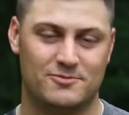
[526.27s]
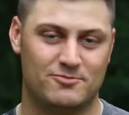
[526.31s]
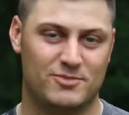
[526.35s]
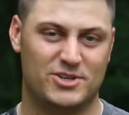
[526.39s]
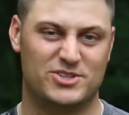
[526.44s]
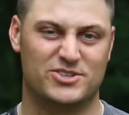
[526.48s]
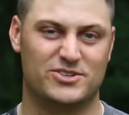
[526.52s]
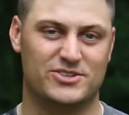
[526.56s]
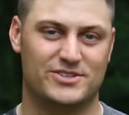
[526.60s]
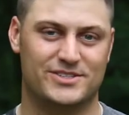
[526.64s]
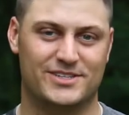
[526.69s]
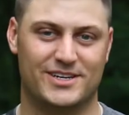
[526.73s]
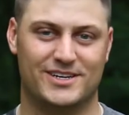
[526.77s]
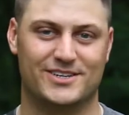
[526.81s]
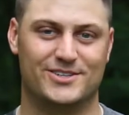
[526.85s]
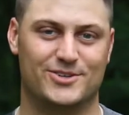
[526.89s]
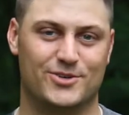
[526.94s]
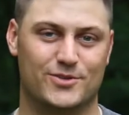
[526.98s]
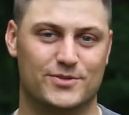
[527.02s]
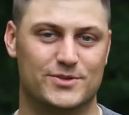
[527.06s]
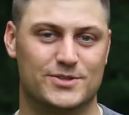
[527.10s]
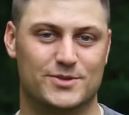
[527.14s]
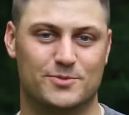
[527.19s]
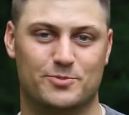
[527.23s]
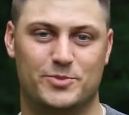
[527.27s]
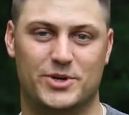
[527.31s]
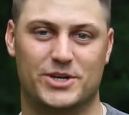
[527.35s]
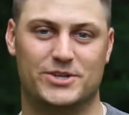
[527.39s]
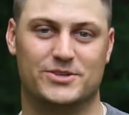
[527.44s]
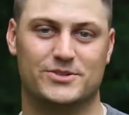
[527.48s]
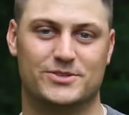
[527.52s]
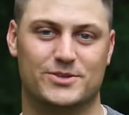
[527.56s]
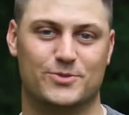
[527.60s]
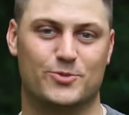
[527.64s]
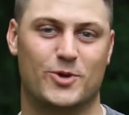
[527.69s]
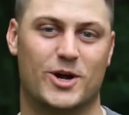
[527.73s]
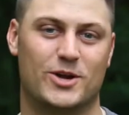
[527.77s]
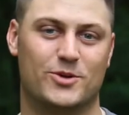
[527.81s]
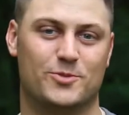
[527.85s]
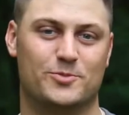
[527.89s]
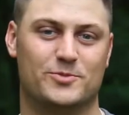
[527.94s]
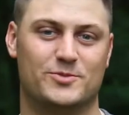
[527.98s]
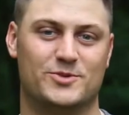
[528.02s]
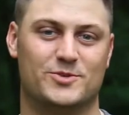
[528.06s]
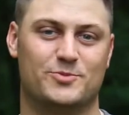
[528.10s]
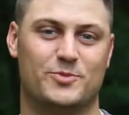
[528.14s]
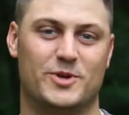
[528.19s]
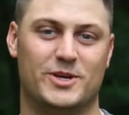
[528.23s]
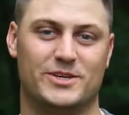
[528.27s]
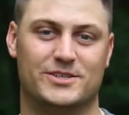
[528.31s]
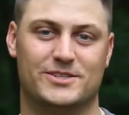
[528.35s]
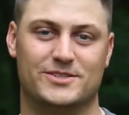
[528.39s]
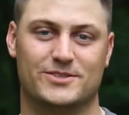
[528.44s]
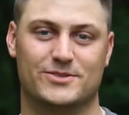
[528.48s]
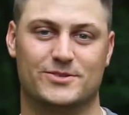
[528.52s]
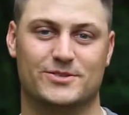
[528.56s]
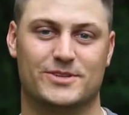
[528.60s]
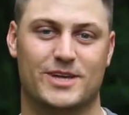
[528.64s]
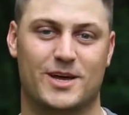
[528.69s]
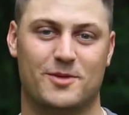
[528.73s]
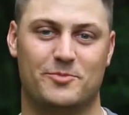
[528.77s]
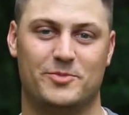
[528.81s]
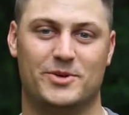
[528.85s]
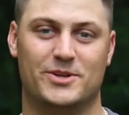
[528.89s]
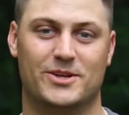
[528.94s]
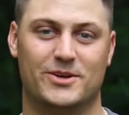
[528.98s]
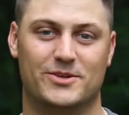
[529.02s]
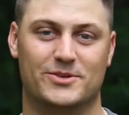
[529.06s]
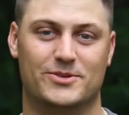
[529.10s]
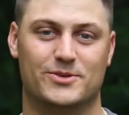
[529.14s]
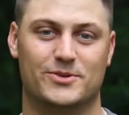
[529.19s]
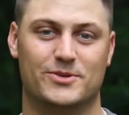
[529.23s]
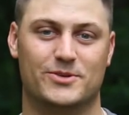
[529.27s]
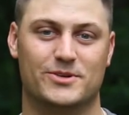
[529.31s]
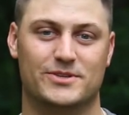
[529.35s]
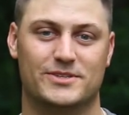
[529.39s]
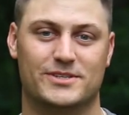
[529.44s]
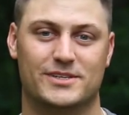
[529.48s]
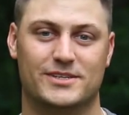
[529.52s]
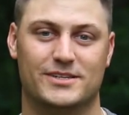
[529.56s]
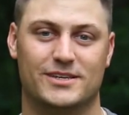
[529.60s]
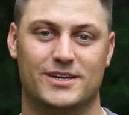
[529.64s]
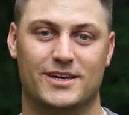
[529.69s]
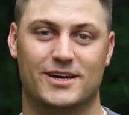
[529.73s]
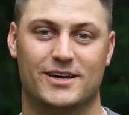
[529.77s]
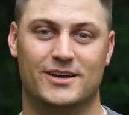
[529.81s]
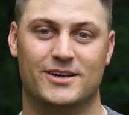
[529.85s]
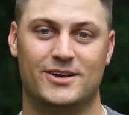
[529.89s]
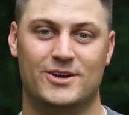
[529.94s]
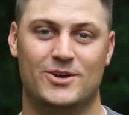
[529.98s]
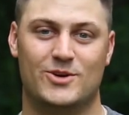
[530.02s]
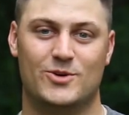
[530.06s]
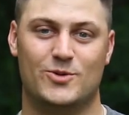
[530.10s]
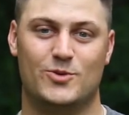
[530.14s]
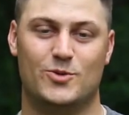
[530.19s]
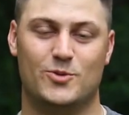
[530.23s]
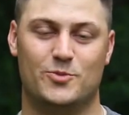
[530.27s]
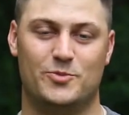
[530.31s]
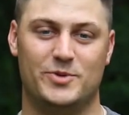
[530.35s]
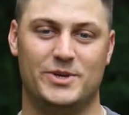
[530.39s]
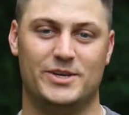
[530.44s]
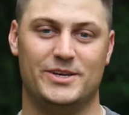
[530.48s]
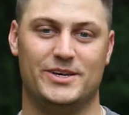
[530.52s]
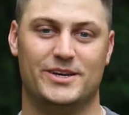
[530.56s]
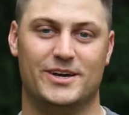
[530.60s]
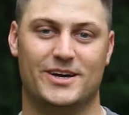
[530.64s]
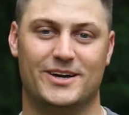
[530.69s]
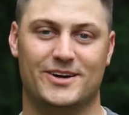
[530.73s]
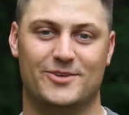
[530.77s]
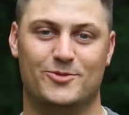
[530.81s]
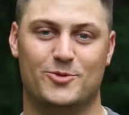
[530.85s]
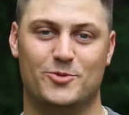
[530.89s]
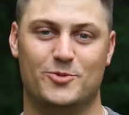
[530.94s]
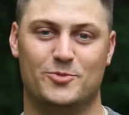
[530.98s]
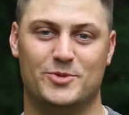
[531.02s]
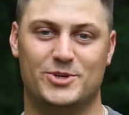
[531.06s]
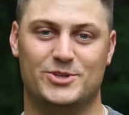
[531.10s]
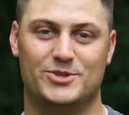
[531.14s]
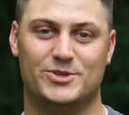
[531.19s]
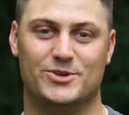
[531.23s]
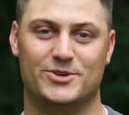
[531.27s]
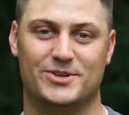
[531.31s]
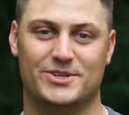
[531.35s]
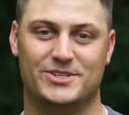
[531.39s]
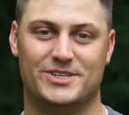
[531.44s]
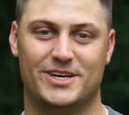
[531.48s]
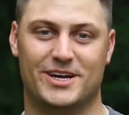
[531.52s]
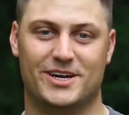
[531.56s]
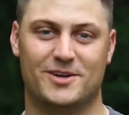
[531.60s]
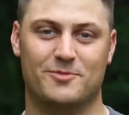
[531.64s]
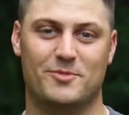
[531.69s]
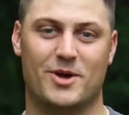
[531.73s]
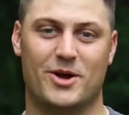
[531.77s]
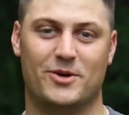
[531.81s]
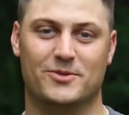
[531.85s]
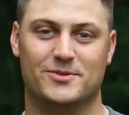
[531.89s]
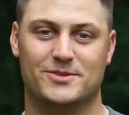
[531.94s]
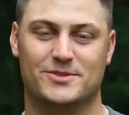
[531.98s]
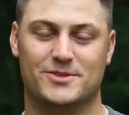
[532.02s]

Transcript: make sure you send us over some pictures at Wide Open Spaces or Top Pin Outdoors, and we'll be sure to check them out.